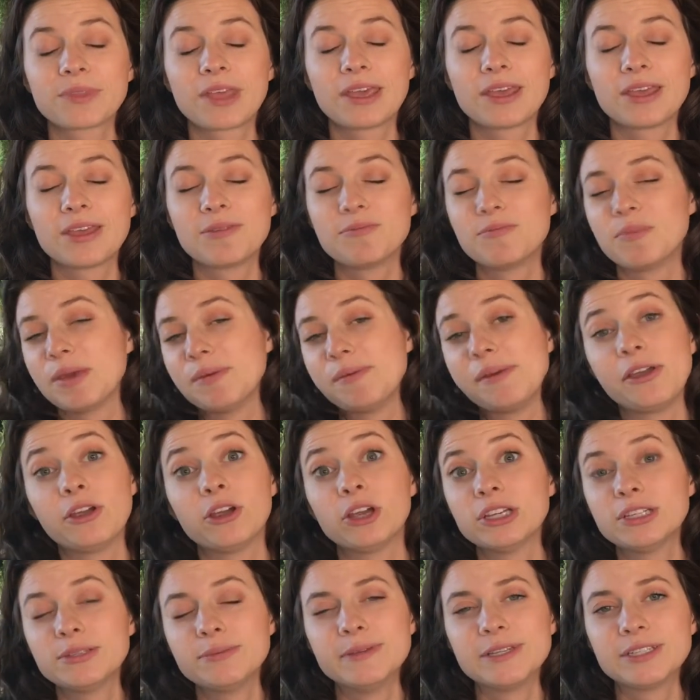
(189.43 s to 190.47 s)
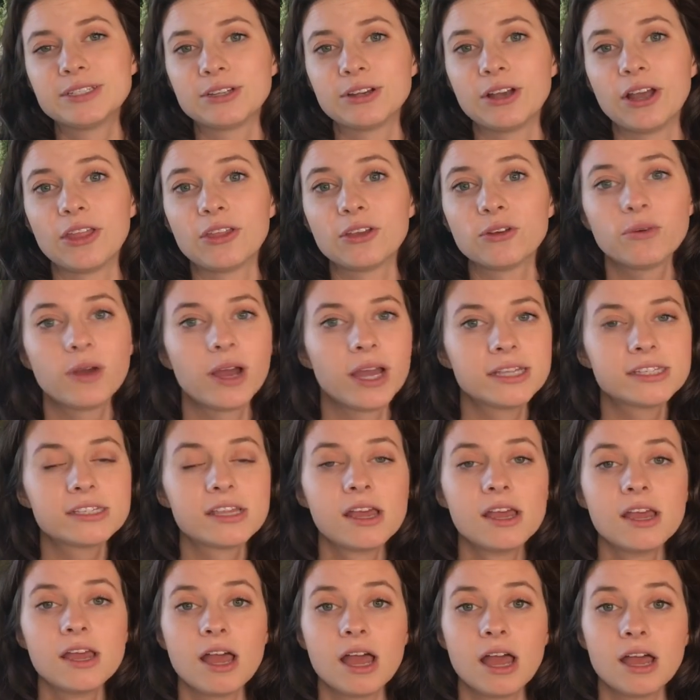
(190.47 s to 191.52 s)
Maybe Christmas or otherwise.
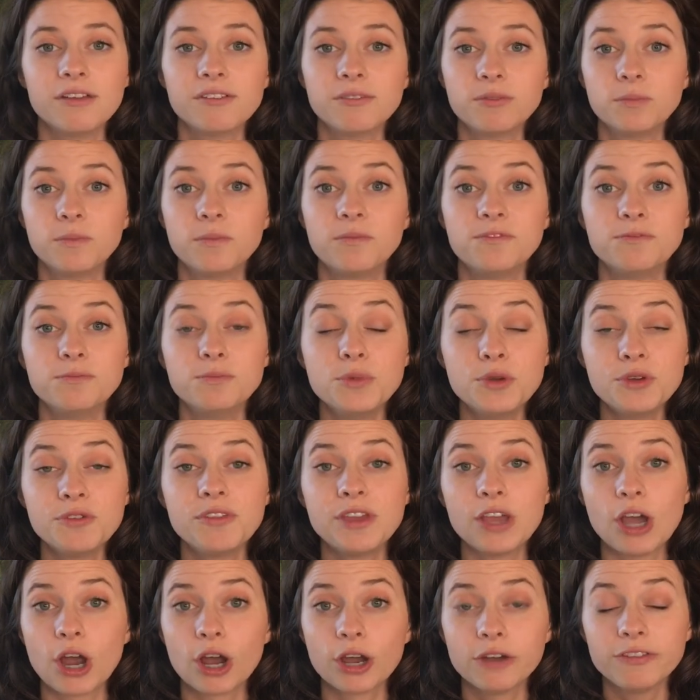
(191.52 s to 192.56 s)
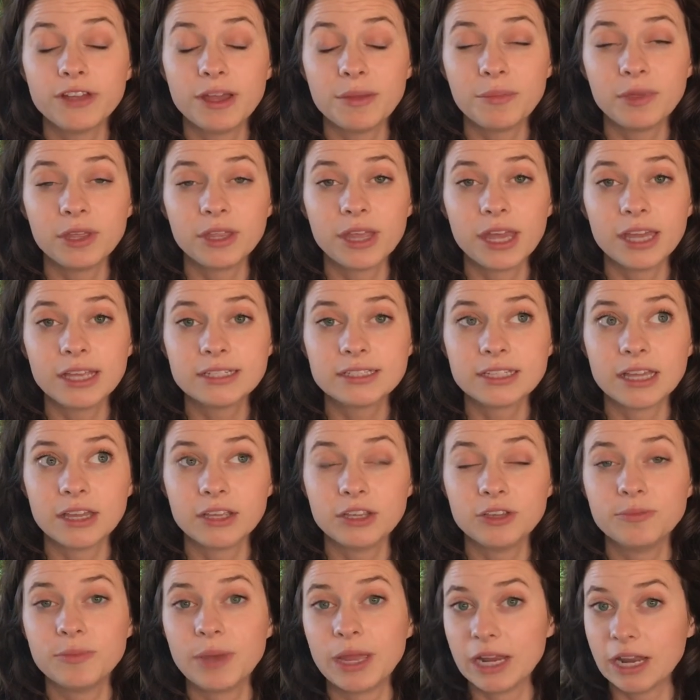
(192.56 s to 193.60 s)
A movie our family likes that
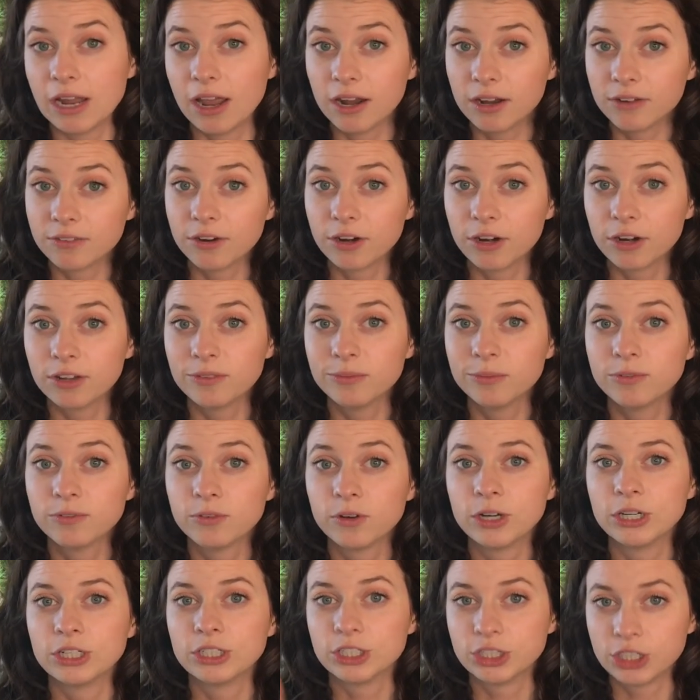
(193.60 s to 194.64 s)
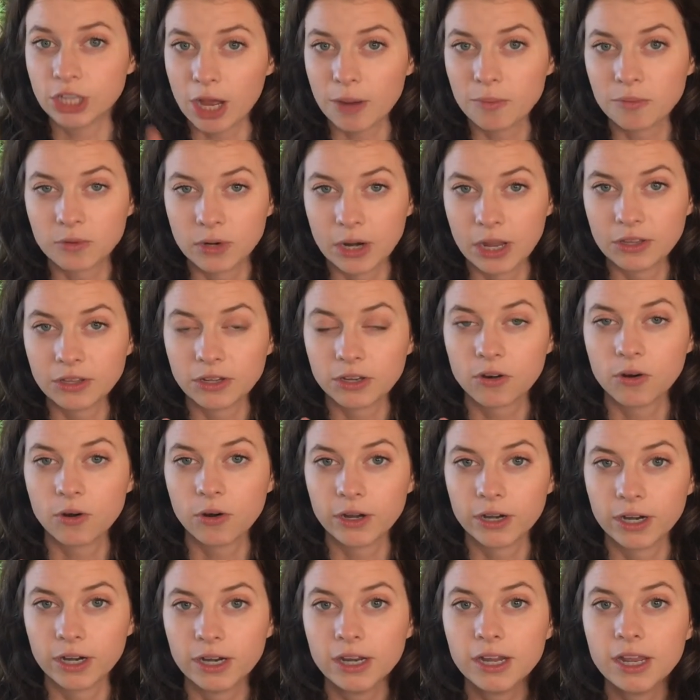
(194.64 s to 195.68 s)
you may not have heard of before is Shop Around the
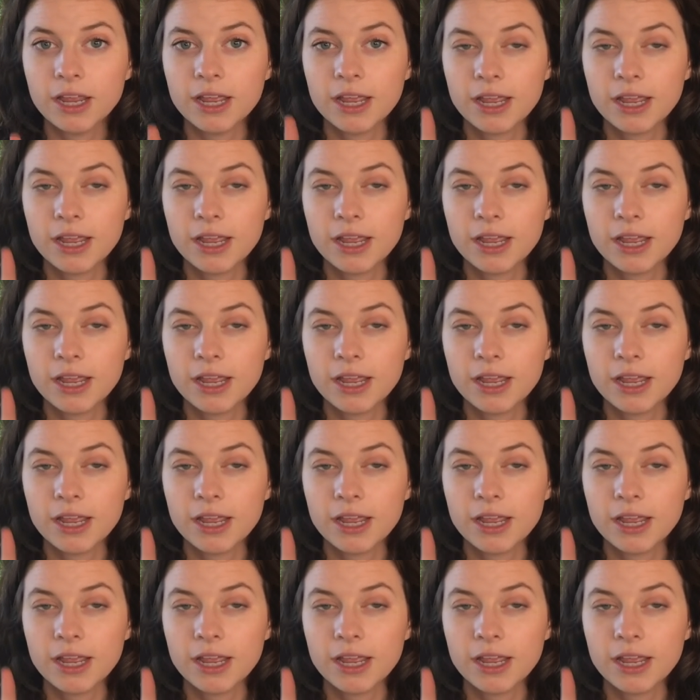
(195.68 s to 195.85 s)
Corner.